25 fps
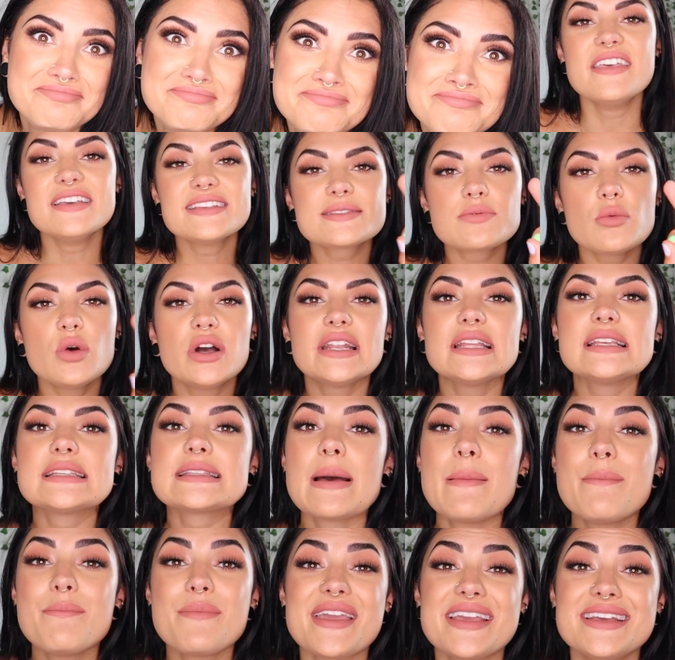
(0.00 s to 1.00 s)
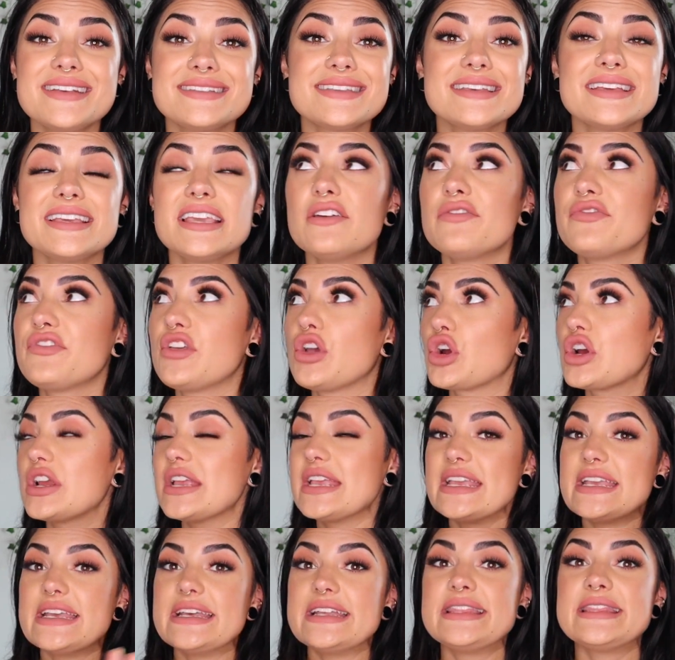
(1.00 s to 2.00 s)
This one is amazing if you're
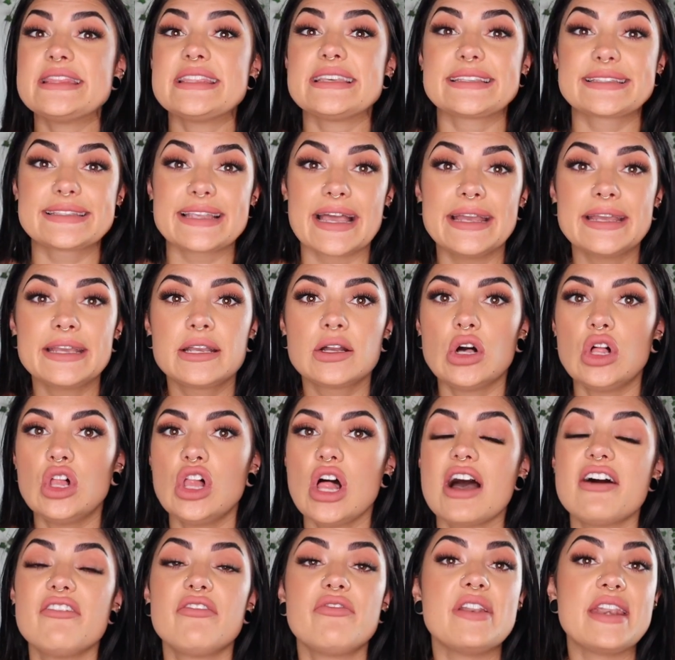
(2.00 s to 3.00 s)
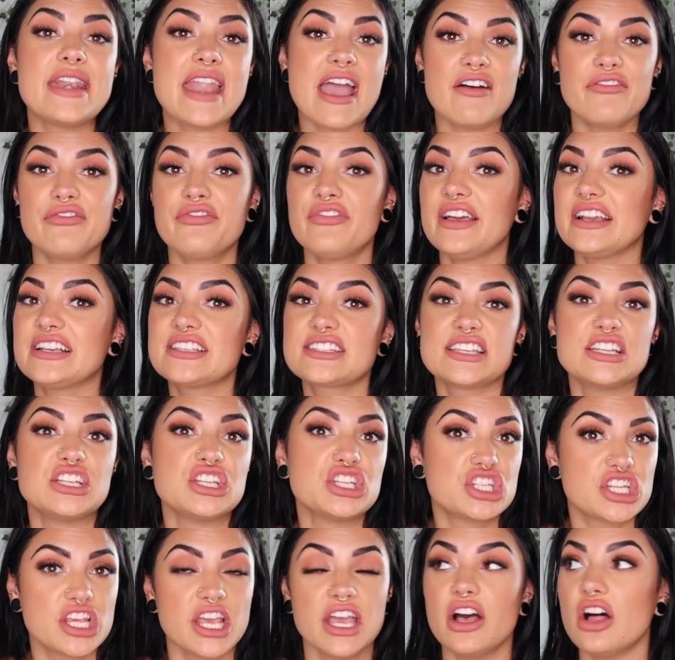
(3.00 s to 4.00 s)
in the cycle of Netflix and
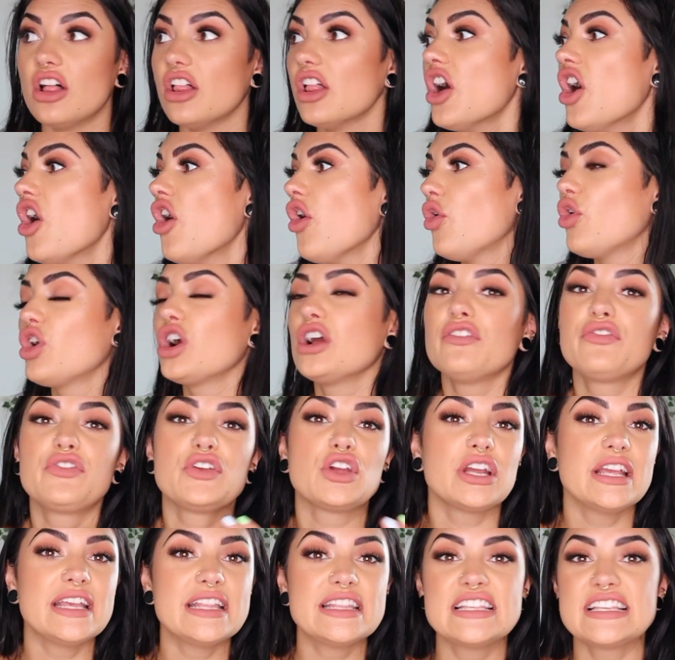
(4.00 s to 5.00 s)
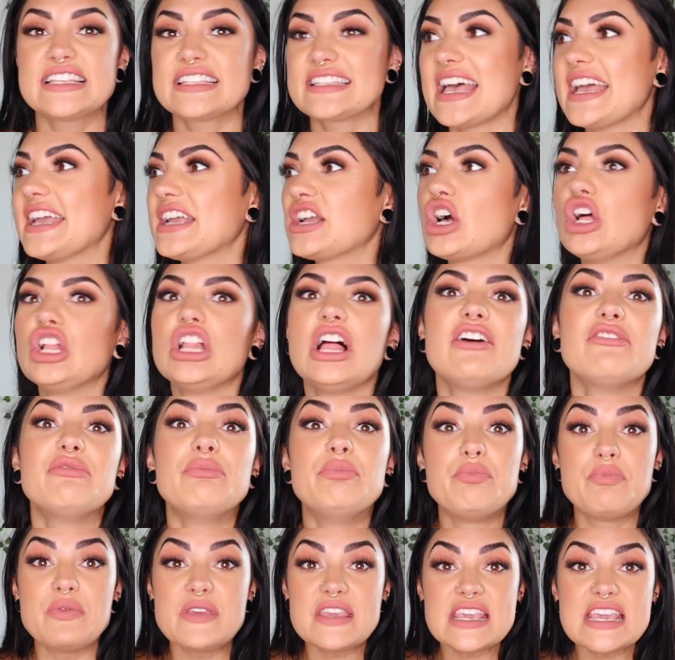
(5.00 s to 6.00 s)
chill, or if you're in the cycle
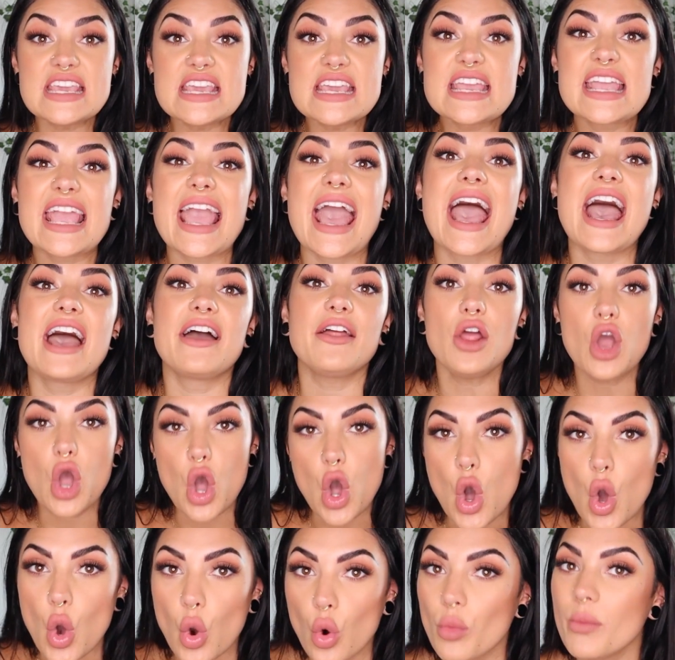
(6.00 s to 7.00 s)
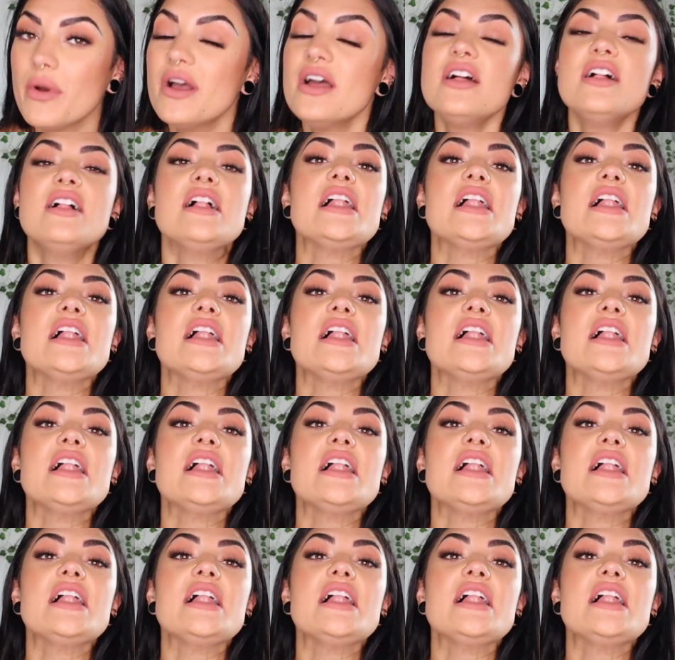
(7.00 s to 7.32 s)
of being at home.